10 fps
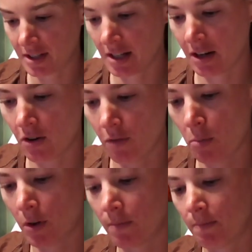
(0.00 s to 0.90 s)
Did I go
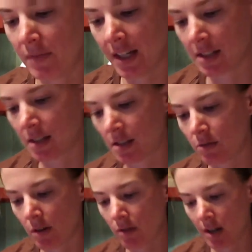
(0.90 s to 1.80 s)
overboard? Yes.
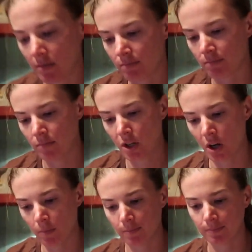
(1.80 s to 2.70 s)
Do I regret it? No.